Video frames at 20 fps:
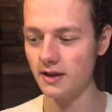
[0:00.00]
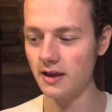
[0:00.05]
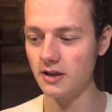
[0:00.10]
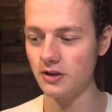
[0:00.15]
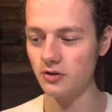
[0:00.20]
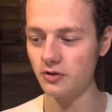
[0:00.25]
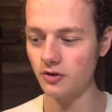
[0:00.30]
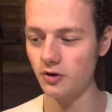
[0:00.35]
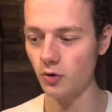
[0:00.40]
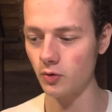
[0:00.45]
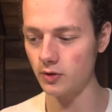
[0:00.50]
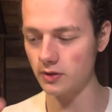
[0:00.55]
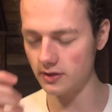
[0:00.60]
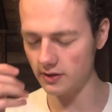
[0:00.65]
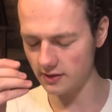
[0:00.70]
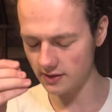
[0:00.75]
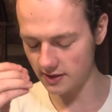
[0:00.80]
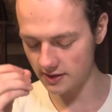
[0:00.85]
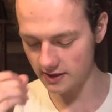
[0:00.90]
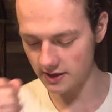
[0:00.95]
you're going to
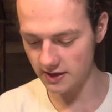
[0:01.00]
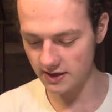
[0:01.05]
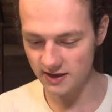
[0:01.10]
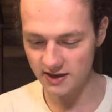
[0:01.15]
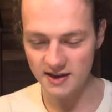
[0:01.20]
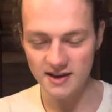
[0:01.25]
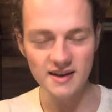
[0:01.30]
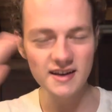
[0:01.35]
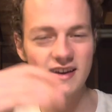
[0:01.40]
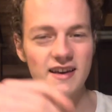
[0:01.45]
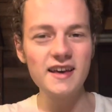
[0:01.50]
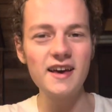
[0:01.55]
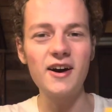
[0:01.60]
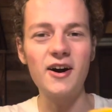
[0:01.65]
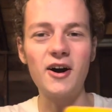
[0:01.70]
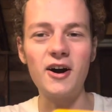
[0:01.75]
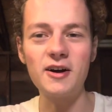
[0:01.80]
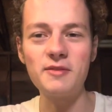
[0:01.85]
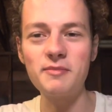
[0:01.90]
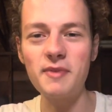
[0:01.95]
see
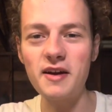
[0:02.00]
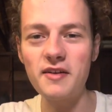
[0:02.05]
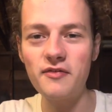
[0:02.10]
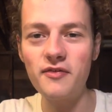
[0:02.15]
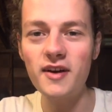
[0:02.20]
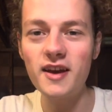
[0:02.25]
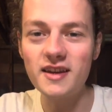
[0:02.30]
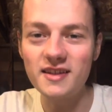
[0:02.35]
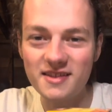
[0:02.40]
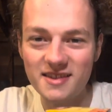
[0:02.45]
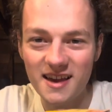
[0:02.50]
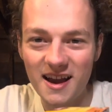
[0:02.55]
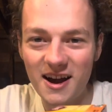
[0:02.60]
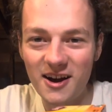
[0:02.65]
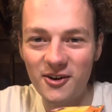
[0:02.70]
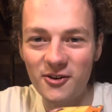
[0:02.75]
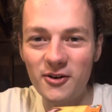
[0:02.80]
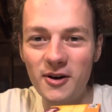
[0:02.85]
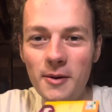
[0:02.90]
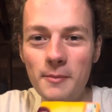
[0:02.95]
on my face
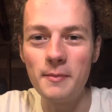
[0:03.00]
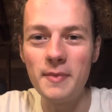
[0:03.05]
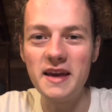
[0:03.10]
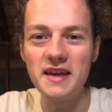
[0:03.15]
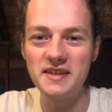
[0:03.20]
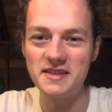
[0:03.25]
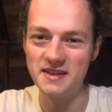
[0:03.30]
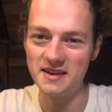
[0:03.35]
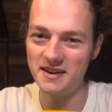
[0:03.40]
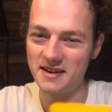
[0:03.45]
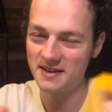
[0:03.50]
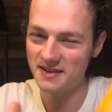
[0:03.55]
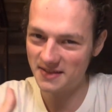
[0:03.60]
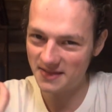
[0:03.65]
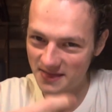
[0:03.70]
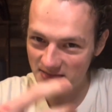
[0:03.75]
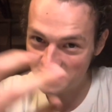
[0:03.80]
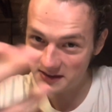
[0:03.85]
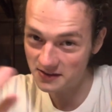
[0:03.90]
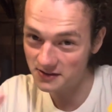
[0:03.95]
how amazing
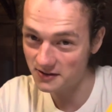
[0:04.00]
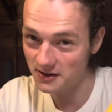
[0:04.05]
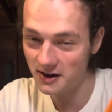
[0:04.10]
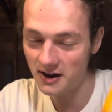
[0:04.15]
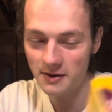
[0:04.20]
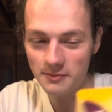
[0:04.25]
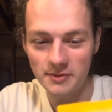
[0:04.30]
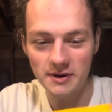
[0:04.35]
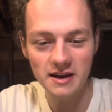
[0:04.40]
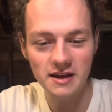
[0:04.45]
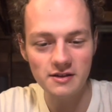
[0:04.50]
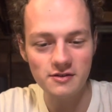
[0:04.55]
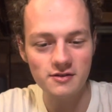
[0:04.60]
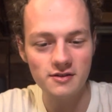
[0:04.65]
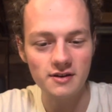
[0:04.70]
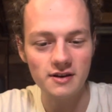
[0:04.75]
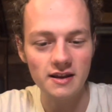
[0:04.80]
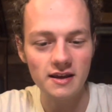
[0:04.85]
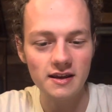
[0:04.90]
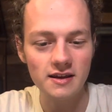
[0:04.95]
this
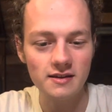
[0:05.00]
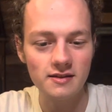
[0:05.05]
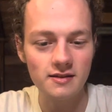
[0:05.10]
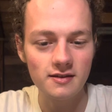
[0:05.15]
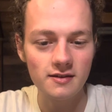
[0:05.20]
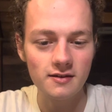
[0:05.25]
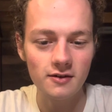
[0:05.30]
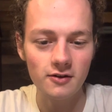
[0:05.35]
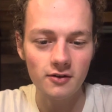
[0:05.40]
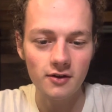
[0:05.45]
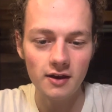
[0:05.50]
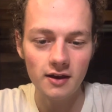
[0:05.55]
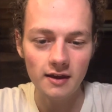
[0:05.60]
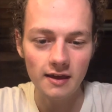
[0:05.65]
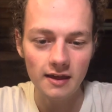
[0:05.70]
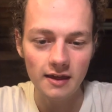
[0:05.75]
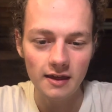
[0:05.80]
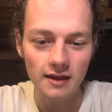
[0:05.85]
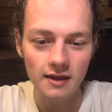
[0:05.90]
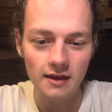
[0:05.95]
combination is. Okay,
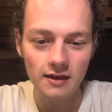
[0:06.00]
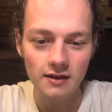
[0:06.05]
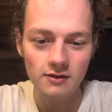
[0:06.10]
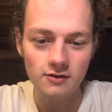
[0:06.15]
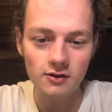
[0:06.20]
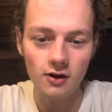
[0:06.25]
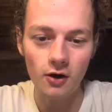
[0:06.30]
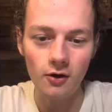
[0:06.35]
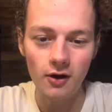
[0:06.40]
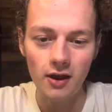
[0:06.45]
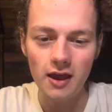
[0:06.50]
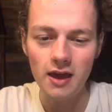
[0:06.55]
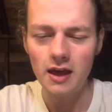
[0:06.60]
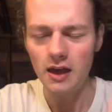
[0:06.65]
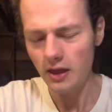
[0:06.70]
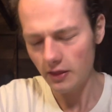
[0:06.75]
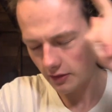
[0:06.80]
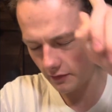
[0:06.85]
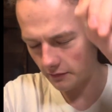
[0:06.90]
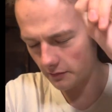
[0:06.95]
so
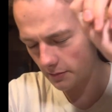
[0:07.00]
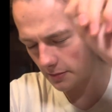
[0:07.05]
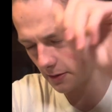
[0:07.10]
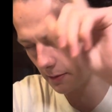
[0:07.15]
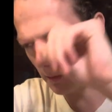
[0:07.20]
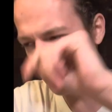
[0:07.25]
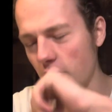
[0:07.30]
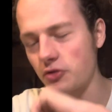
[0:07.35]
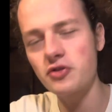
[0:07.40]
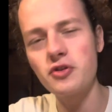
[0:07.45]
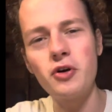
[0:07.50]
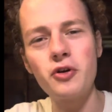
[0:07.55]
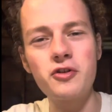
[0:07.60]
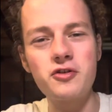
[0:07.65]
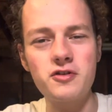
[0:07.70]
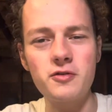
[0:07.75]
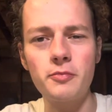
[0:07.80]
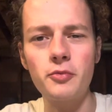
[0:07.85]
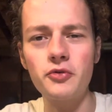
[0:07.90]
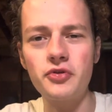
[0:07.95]
the most
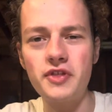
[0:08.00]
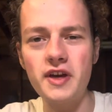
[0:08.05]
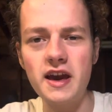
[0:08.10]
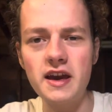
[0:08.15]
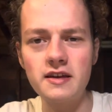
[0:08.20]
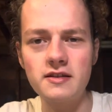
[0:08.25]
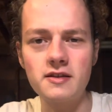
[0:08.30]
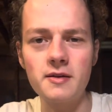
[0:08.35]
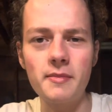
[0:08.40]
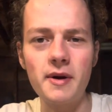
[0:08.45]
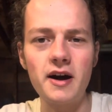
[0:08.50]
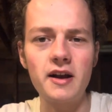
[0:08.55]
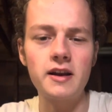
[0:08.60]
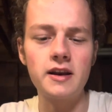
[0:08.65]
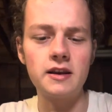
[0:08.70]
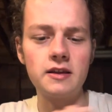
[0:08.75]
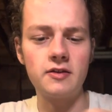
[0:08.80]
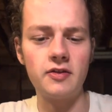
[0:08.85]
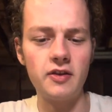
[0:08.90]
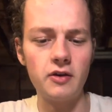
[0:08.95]
noticeable taste about it
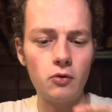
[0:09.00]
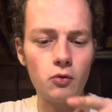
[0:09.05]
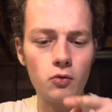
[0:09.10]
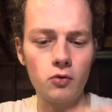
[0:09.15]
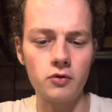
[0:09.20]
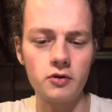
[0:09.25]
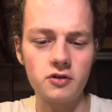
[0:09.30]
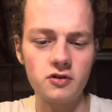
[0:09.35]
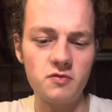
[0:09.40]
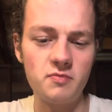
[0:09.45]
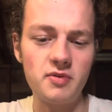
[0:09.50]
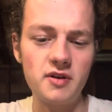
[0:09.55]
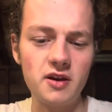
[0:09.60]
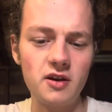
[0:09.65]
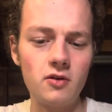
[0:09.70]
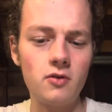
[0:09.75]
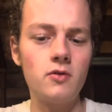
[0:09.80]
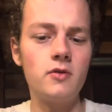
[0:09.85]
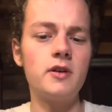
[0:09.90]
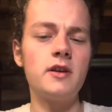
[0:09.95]
is the orange
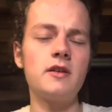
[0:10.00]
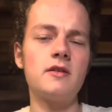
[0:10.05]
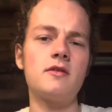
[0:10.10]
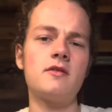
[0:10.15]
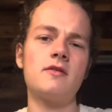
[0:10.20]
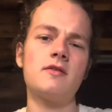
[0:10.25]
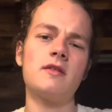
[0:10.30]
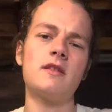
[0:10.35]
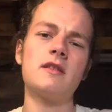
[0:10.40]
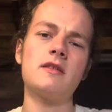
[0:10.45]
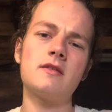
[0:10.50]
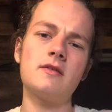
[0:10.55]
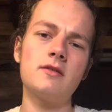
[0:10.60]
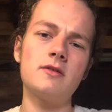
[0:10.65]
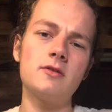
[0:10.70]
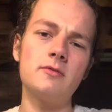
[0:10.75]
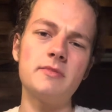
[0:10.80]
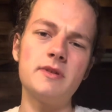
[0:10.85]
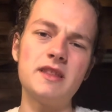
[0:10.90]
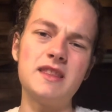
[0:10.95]
peel, and it's a
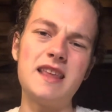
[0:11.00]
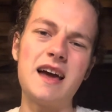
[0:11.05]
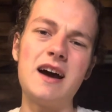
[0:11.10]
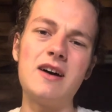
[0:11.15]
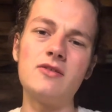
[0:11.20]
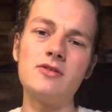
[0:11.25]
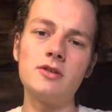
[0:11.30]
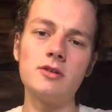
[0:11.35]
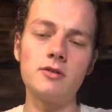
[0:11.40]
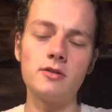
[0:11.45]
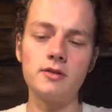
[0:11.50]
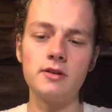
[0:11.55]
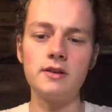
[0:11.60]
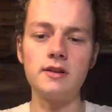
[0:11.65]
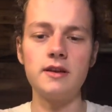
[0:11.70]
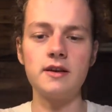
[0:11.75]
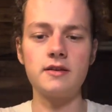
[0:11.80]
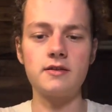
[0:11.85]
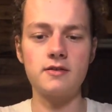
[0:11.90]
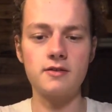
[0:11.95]
little bit down on the
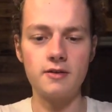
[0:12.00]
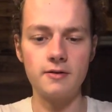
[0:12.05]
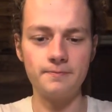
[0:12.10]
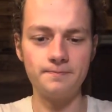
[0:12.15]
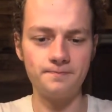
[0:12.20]
list,